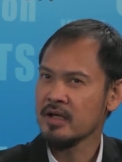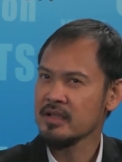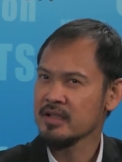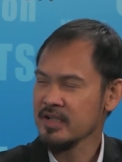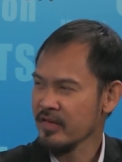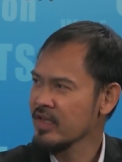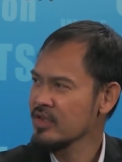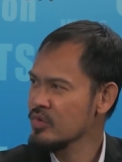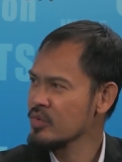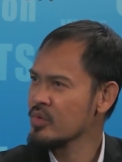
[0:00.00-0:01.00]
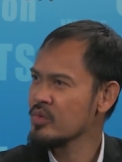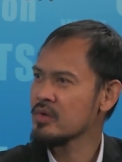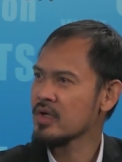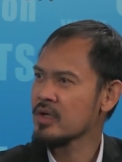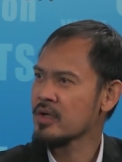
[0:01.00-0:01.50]
at least, I think, two
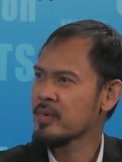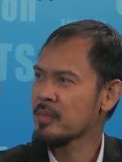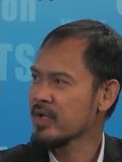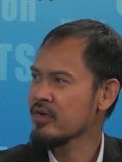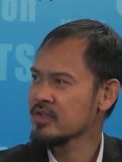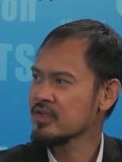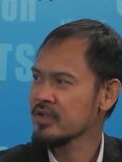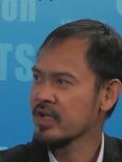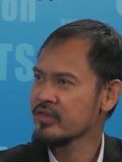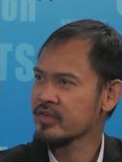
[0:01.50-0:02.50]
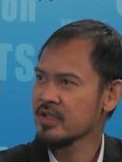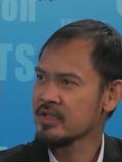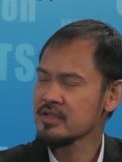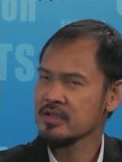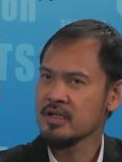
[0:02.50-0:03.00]
uh, public consultations.